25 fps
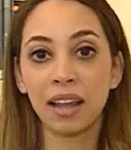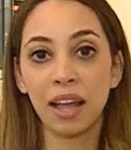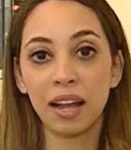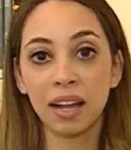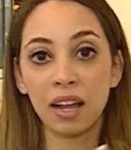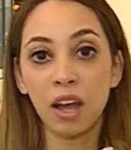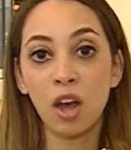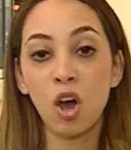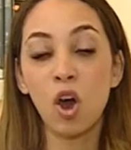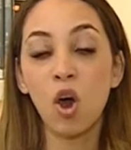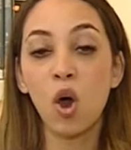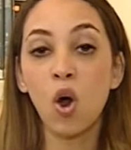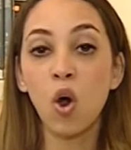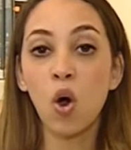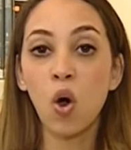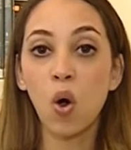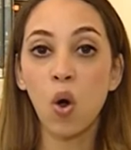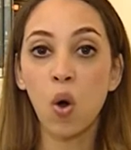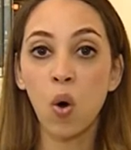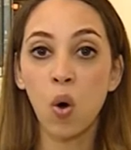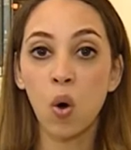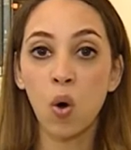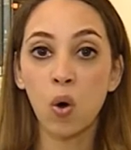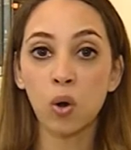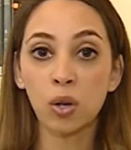like
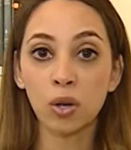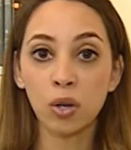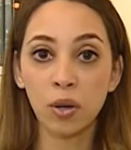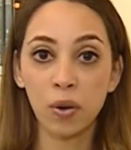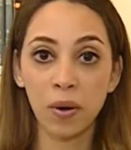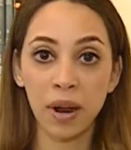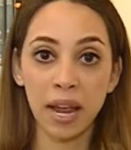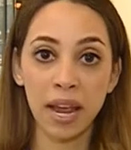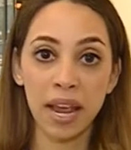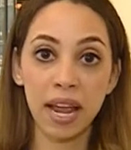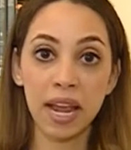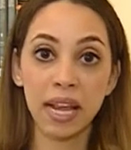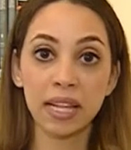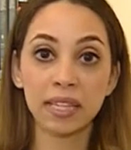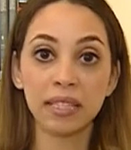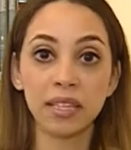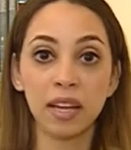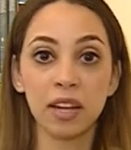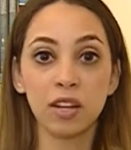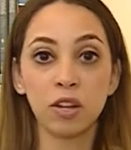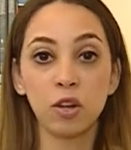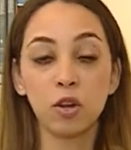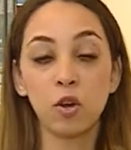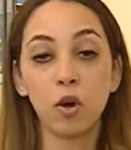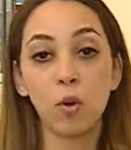whole grains
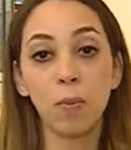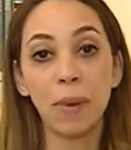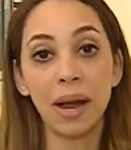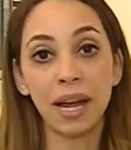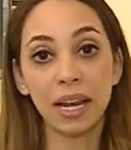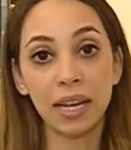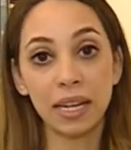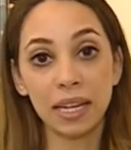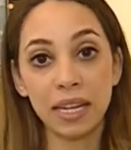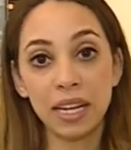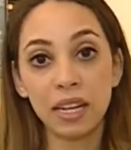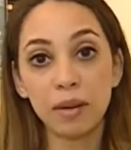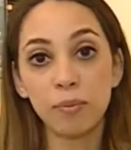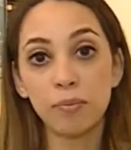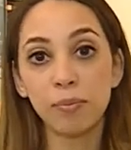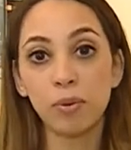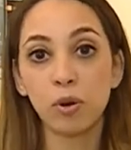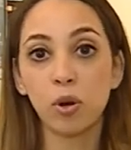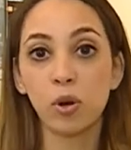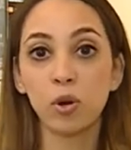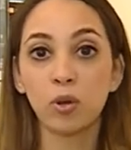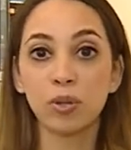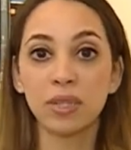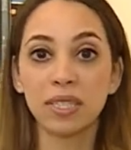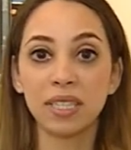and you know my lean
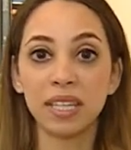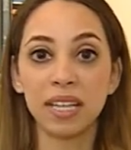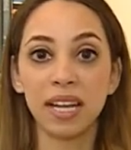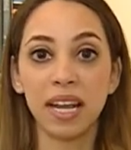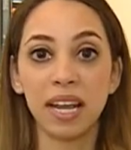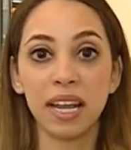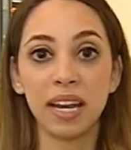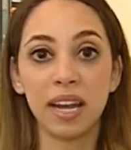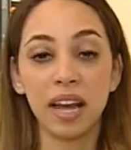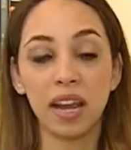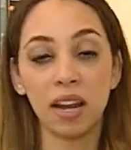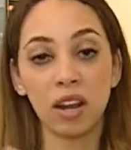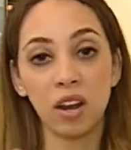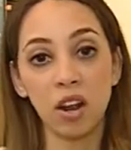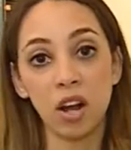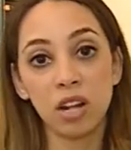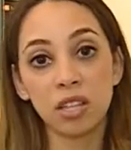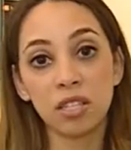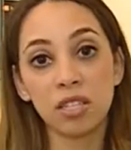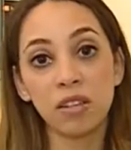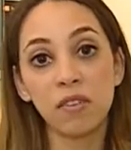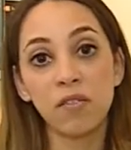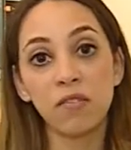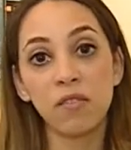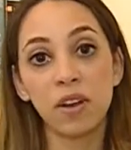protein and lots of